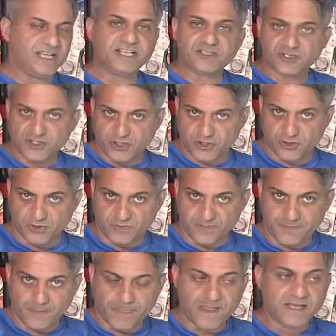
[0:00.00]
it's new.
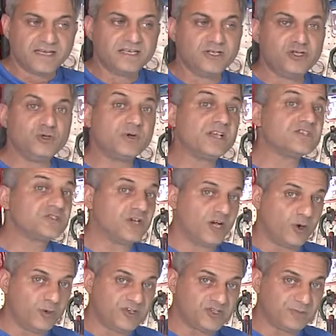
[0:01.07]
New doesn't
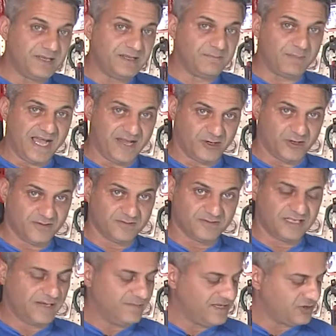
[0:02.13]
always mean better.
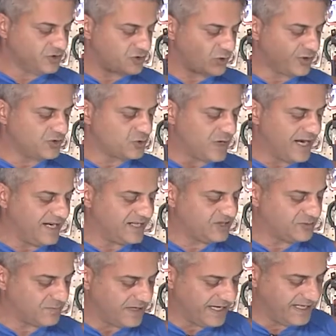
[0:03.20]
Let me sort of try to
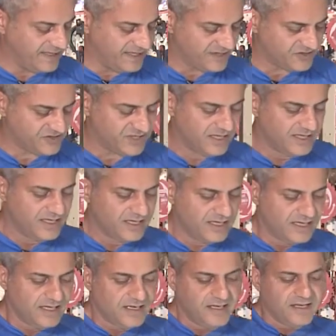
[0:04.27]
explain this.
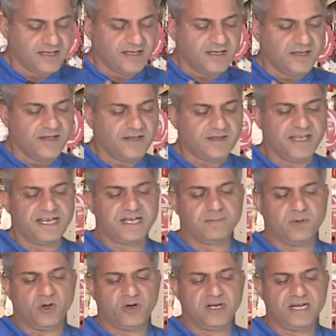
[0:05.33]
Think
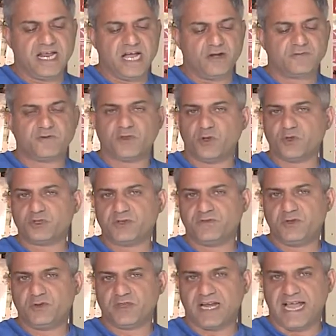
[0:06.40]
about it now. For those of
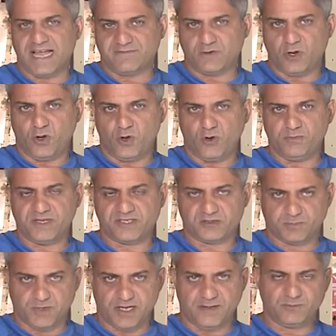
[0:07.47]
you that have a home that's
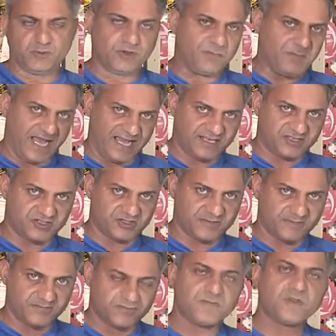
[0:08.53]
plumbed with PEX,
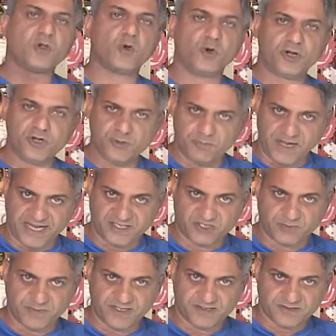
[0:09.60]
go to your
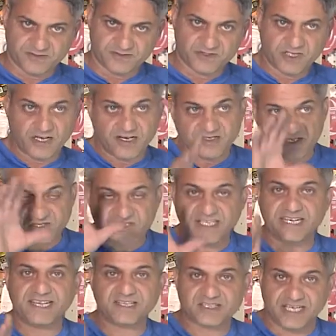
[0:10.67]
basement, so long as the
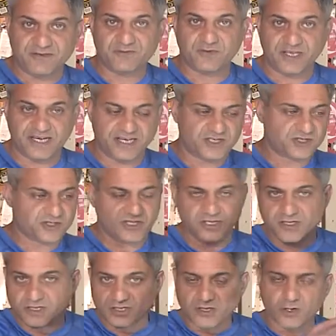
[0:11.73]
ceiling's unfinished,
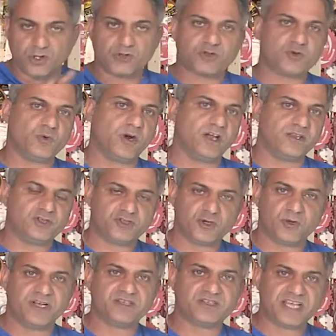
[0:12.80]
look through all the
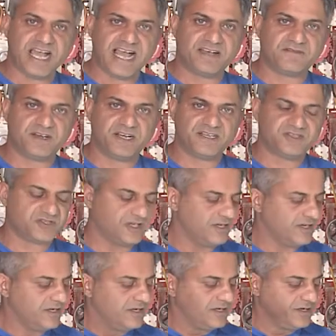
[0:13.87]
joist cavities.
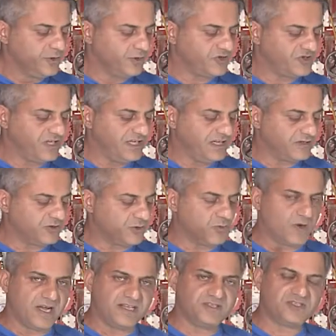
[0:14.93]
You'll see that the
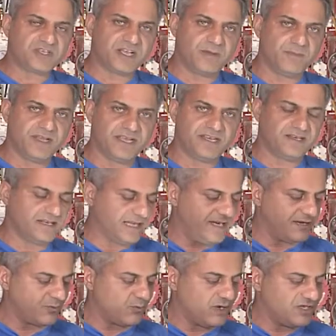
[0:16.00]
runs come in
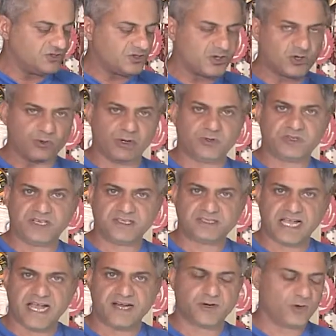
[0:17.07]
and it runs throughout the
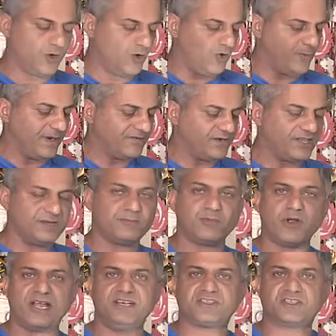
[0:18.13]
entire home. Everything
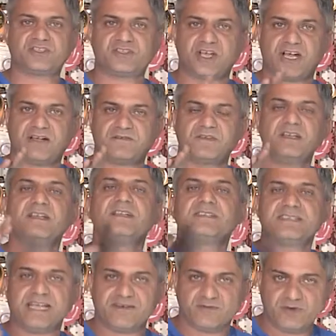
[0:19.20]
branches off
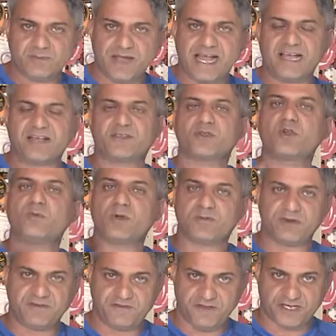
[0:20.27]
to every bathroom,
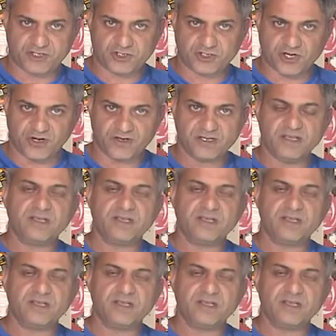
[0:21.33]
every fixture.